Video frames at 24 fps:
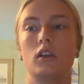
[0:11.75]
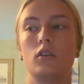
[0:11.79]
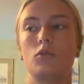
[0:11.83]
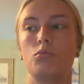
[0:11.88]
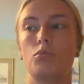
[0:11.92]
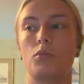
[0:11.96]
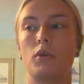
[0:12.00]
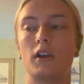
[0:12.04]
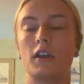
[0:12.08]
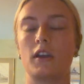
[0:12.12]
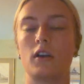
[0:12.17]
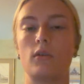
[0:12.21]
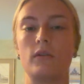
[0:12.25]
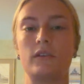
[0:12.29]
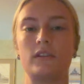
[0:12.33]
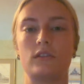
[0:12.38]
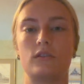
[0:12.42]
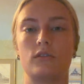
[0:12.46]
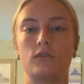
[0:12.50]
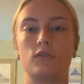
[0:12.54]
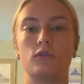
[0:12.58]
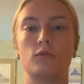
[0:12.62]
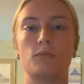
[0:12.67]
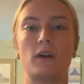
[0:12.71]
by going
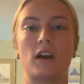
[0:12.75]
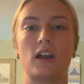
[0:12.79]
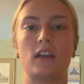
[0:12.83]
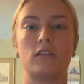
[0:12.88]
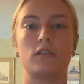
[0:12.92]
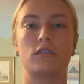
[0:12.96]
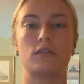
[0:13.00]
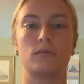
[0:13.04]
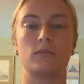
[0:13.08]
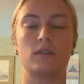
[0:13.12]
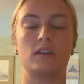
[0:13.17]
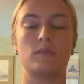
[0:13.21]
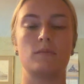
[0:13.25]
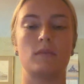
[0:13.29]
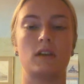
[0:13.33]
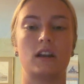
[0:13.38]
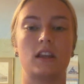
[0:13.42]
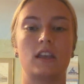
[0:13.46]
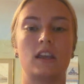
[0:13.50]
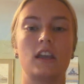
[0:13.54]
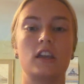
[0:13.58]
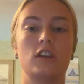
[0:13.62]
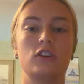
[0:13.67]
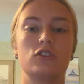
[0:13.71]
through my 3
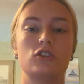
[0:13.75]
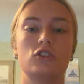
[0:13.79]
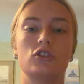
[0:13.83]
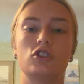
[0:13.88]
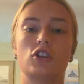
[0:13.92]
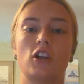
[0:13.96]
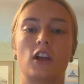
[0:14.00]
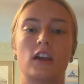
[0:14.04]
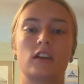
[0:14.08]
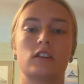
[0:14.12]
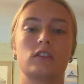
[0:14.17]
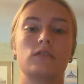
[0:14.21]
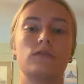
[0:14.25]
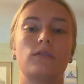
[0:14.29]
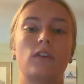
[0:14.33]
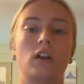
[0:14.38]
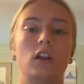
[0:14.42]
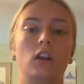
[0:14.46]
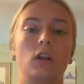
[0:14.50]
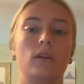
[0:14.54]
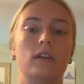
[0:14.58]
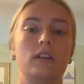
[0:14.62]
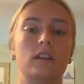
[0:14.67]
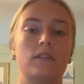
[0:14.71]
medication checks
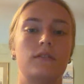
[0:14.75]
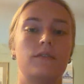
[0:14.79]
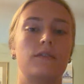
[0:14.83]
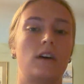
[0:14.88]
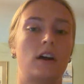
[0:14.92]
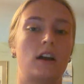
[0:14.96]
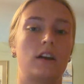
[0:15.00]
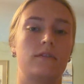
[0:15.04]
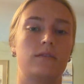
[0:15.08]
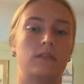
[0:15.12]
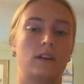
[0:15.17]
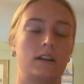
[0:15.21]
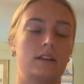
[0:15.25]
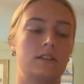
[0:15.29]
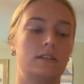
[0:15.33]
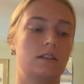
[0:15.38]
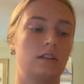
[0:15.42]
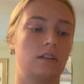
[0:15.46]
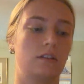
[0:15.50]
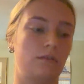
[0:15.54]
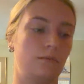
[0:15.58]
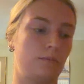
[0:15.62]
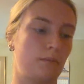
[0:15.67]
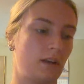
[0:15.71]
following the 5 rights
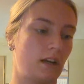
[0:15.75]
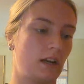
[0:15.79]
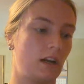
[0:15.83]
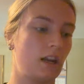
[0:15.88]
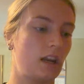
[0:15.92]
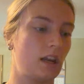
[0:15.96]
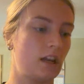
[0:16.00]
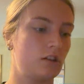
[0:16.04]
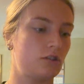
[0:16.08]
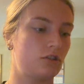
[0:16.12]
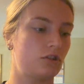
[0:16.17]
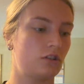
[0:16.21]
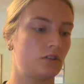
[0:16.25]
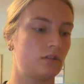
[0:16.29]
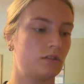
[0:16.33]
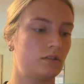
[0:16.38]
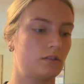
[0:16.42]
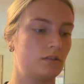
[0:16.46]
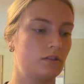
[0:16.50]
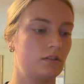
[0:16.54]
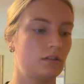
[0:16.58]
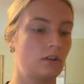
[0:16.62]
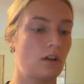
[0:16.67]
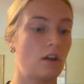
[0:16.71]
of
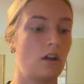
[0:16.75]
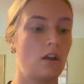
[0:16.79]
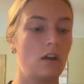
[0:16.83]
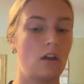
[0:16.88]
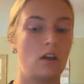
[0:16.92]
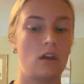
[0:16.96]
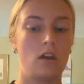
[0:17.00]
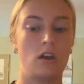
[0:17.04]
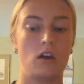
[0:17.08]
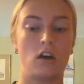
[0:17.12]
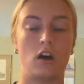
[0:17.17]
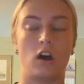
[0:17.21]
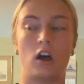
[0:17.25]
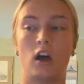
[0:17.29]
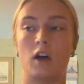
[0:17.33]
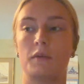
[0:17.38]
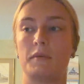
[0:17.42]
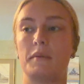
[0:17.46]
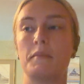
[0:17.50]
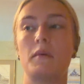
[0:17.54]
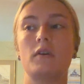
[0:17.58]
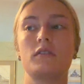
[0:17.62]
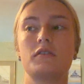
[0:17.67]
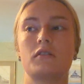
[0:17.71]
medications.
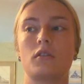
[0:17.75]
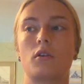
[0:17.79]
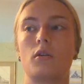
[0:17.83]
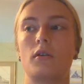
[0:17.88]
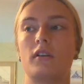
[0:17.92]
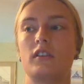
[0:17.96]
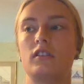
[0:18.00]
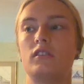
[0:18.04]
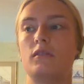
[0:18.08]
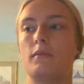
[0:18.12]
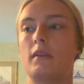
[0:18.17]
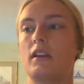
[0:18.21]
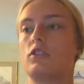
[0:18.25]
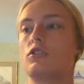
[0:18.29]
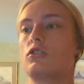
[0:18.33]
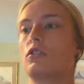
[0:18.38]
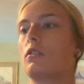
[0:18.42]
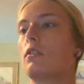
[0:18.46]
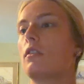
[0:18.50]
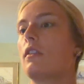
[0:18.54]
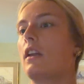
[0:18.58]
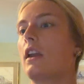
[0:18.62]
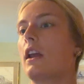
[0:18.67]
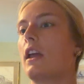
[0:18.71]
I'm also going to make
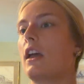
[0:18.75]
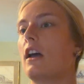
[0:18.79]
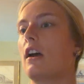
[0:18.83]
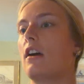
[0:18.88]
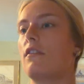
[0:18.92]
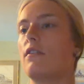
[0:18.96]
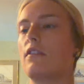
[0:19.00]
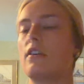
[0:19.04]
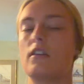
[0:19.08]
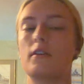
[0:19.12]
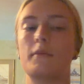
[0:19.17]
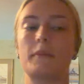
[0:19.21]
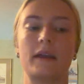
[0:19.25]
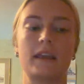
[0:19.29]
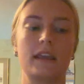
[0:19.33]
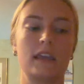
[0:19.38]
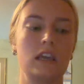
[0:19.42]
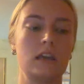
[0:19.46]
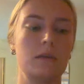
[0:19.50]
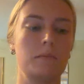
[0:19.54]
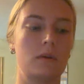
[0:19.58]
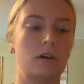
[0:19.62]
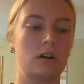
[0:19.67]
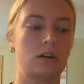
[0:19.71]
sure that I have either my
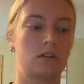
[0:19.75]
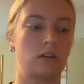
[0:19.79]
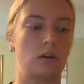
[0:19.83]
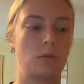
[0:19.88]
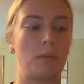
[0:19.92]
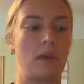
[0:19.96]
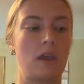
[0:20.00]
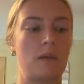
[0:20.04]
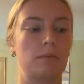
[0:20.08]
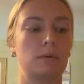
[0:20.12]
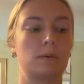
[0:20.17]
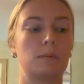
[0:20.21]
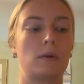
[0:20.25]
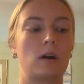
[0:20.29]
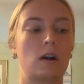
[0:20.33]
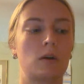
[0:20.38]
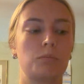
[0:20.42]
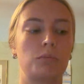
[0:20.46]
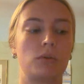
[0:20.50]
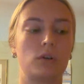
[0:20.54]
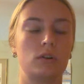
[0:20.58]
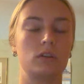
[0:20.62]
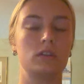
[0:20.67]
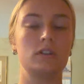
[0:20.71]
EMAR or paper MAR
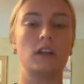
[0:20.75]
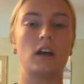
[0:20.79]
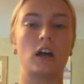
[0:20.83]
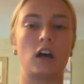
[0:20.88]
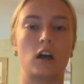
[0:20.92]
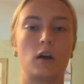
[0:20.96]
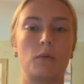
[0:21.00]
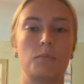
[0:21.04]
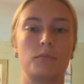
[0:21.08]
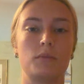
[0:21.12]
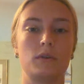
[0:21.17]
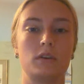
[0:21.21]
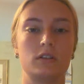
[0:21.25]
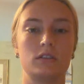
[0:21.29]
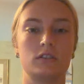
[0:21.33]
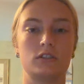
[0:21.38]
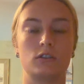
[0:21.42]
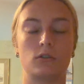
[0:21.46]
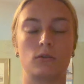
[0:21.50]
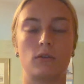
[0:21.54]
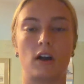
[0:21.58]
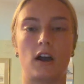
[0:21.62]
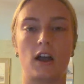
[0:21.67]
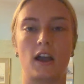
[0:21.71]
pulled up
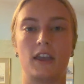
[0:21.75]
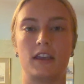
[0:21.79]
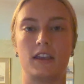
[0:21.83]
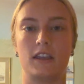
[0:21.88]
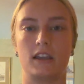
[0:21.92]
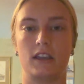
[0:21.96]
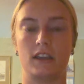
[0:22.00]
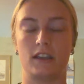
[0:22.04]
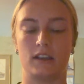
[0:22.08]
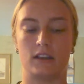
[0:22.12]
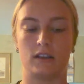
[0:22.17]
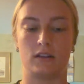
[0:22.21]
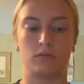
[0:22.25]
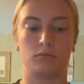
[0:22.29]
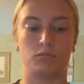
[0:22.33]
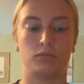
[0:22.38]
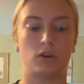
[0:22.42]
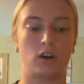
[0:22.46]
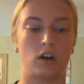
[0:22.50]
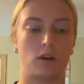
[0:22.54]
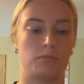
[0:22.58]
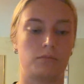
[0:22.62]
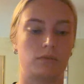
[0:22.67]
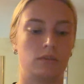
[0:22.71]
so I can
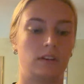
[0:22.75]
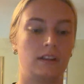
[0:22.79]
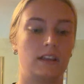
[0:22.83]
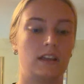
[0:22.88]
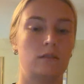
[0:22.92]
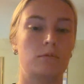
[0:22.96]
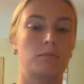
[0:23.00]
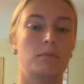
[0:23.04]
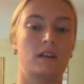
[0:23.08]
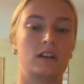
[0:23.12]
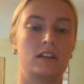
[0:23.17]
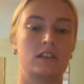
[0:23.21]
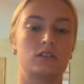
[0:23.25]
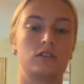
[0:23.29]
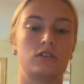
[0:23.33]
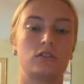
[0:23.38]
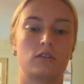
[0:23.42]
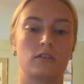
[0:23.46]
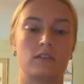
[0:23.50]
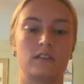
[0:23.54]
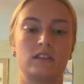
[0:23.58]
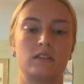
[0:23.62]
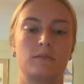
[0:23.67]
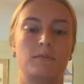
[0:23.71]
properly
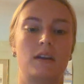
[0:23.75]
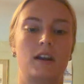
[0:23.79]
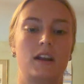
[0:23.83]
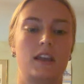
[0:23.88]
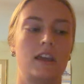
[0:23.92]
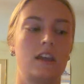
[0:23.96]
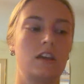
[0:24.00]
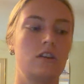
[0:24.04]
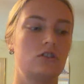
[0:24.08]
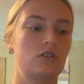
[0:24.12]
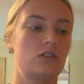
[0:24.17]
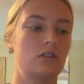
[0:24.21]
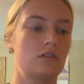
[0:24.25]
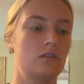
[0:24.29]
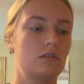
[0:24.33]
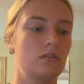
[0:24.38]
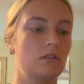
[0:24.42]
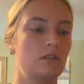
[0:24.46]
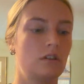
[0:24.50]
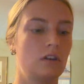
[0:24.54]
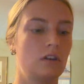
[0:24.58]
administer this medication.